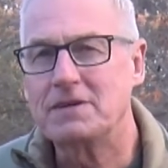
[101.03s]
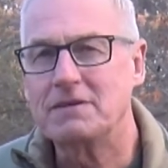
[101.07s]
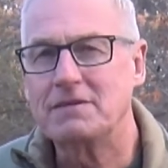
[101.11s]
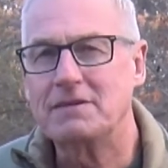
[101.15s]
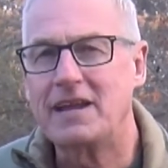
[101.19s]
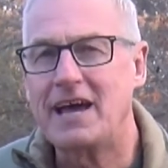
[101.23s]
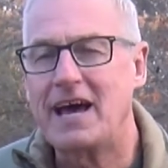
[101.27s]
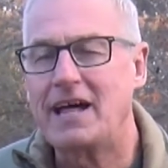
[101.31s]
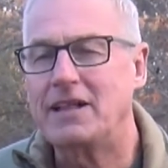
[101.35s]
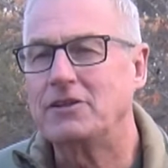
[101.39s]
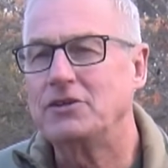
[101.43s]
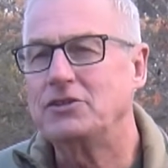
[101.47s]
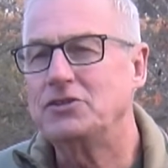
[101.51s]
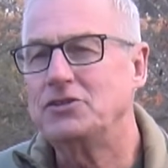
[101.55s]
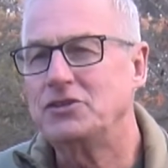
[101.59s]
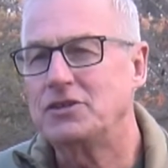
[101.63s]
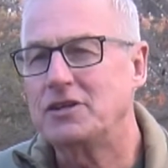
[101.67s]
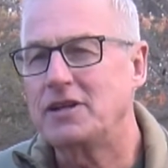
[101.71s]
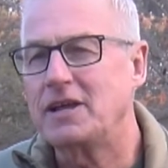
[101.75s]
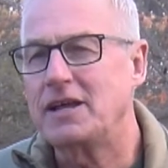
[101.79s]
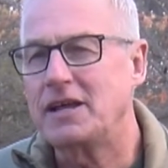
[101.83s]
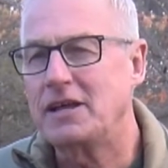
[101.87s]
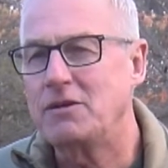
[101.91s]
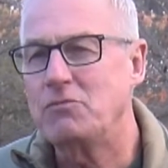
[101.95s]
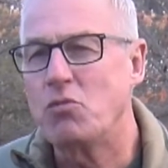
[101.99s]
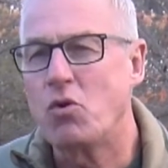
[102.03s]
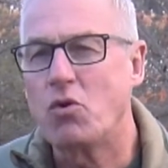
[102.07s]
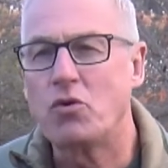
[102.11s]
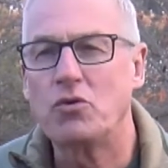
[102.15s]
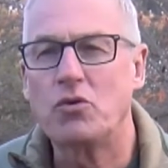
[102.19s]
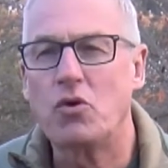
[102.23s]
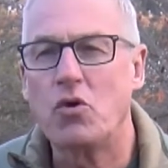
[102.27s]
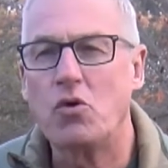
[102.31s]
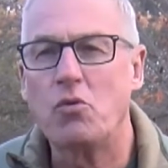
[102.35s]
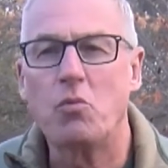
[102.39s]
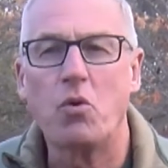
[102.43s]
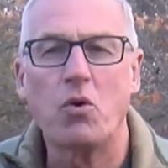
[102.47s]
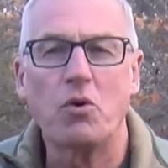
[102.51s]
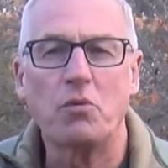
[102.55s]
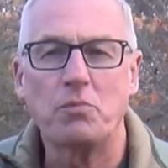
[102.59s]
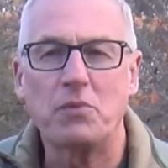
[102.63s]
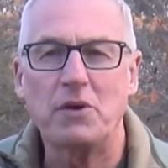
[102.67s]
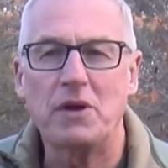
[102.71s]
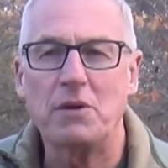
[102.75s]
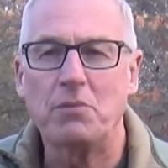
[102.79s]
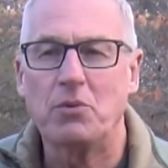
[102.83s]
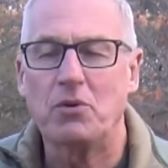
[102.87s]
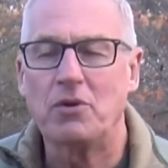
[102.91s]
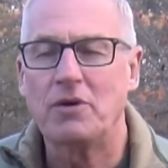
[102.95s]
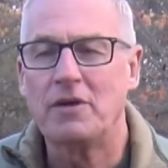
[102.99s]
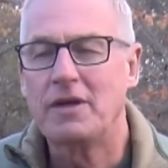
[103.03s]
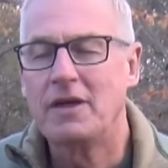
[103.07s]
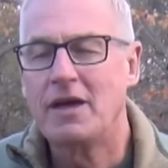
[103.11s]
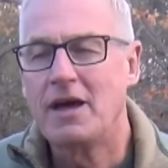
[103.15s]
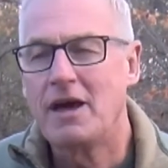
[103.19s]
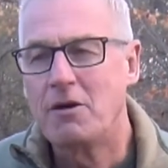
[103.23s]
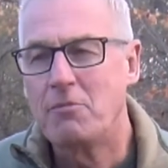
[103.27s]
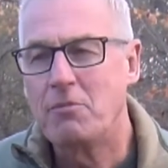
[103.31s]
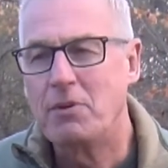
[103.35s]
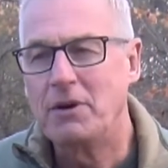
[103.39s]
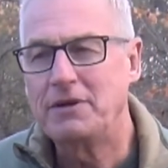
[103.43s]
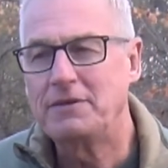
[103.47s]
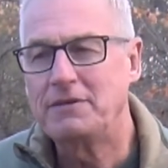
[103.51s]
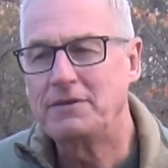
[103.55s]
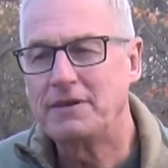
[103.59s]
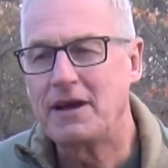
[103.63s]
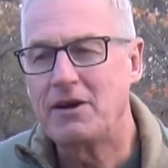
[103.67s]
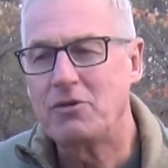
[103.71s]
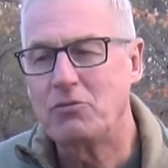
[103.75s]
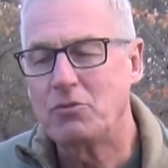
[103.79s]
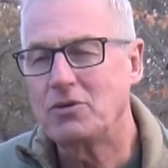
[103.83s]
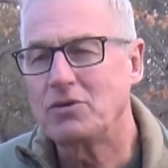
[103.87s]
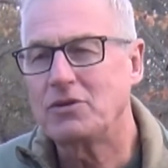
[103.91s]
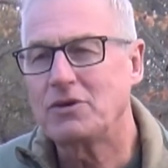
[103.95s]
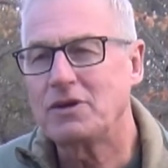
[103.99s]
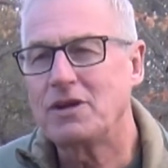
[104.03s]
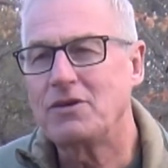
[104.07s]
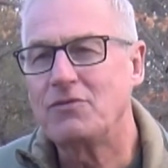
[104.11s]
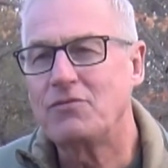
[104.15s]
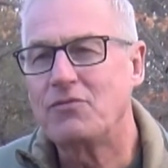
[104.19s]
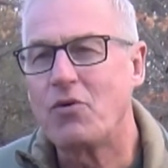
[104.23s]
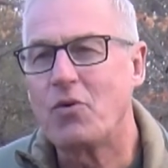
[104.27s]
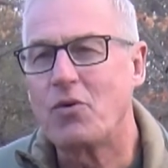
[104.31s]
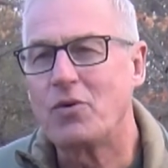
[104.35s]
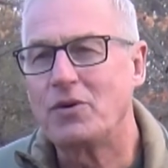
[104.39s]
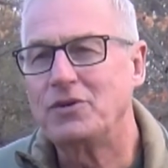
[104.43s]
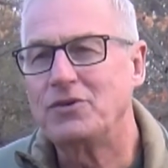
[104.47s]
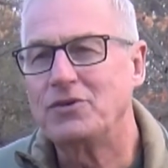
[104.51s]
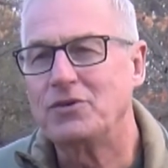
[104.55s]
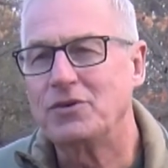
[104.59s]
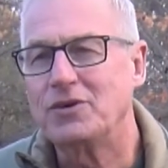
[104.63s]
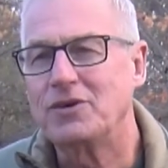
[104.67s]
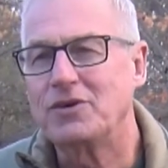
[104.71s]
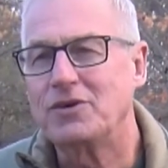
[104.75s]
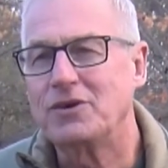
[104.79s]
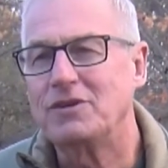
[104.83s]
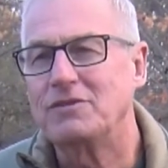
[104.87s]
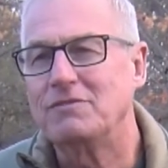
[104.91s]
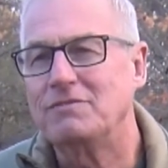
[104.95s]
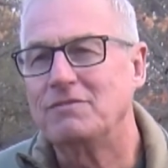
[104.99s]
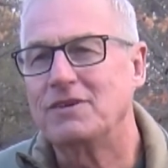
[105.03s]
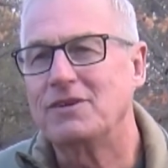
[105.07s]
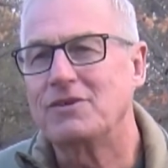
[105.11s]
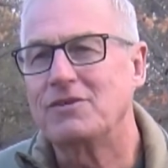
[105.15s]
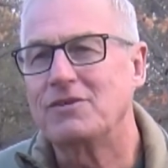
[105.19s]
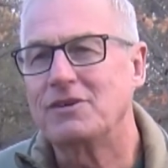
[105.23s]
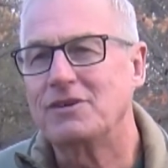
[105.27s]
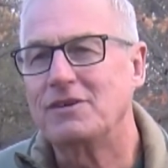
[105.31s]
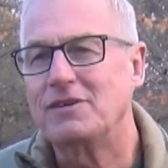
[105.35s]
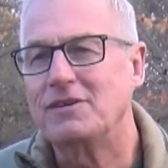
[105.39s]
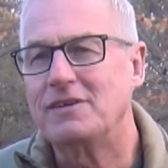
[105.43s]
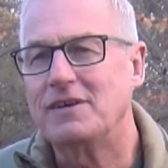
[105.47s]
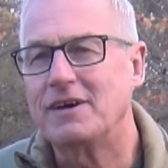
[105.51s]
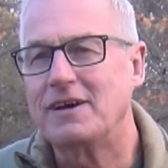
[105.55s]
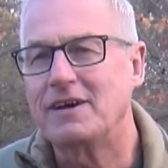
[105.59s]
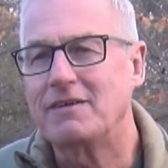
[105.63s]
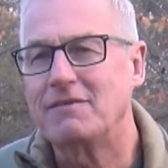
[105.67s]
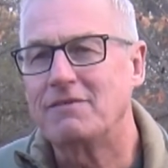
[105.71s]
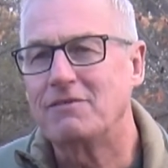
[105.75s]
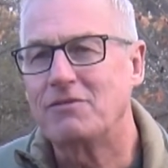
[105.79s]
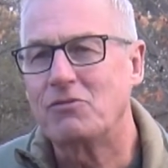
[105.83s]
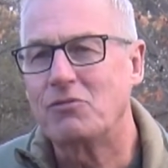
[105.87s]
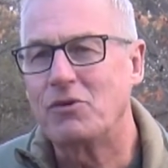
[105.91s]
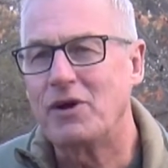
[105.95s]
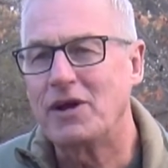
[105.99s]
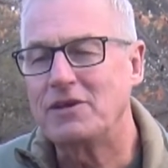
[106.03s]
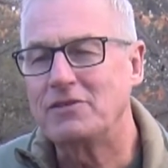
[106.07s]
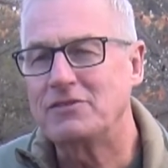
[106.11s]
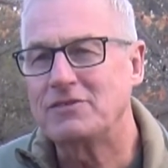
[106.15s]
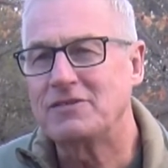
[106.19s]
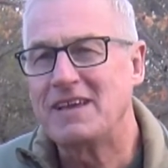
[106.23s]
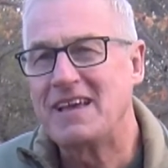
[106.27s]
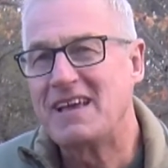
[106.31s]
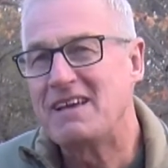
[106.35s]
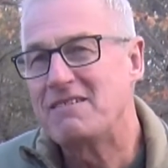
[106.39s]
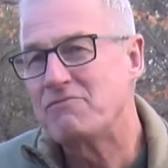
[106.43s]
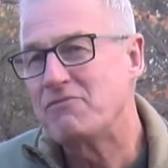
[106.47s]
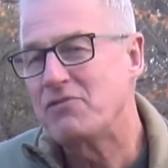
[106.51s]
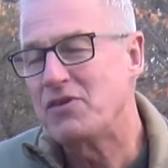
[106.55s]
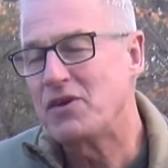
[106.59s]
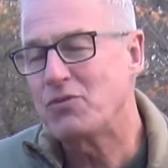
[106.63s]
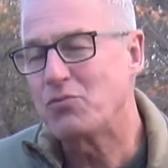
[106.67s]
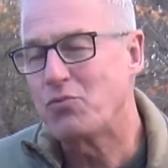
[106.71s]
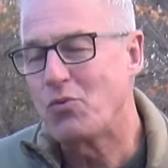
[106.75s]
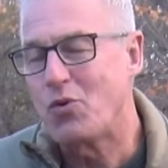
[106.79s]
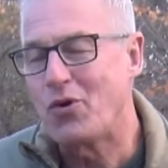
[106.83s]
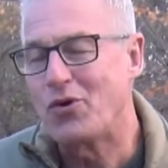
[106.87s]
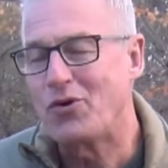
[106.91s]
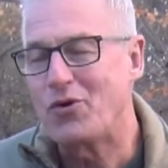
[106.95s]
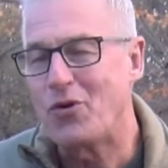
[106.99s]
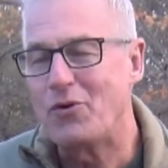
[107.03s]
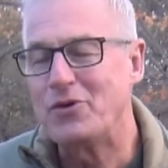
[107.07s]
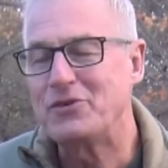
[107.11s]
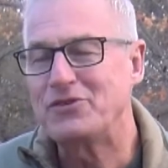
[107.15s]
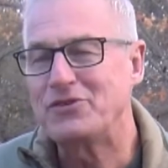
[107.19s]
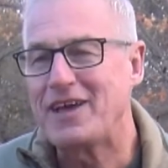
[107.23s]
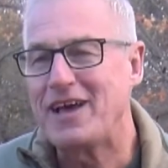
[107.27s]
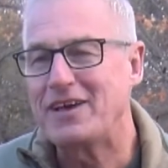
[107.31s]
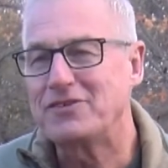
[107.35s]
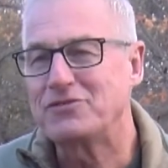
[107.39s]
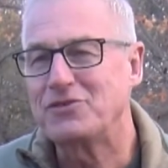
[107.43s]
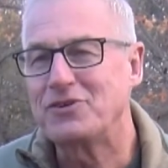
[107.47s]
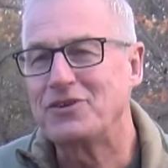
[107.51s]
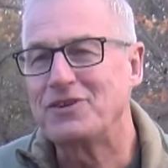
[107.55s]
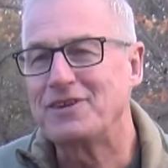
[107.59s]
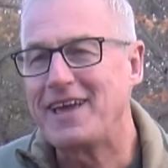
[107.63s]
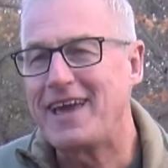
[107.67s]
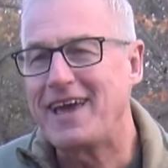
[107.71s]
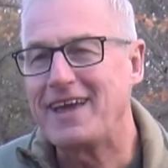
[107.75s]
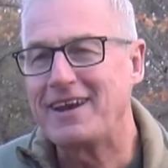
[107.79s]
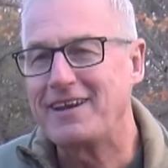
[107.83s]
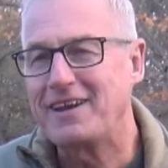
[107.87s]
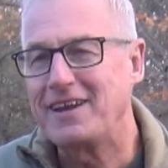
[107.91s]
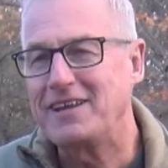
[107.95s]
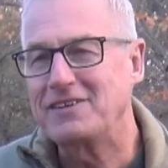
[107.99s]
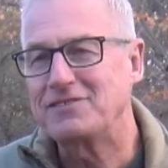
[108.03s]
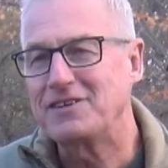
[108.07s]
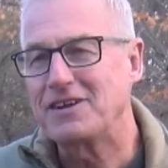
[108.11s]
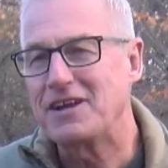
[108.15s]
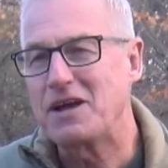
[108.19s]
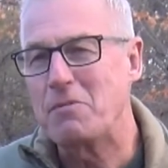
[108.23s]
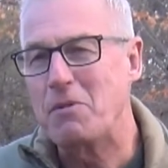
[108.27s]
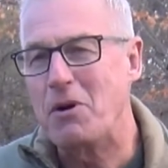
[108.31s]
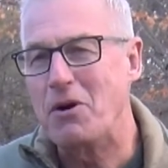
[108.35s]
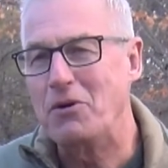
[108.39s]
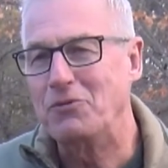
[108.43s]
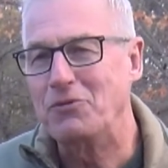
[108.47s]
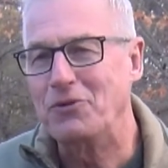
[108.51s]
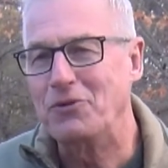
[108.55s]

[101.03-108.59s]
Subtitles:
knowledge and know more people, but we're looking forward to a good race. 5th Ward always has good candidates that come out and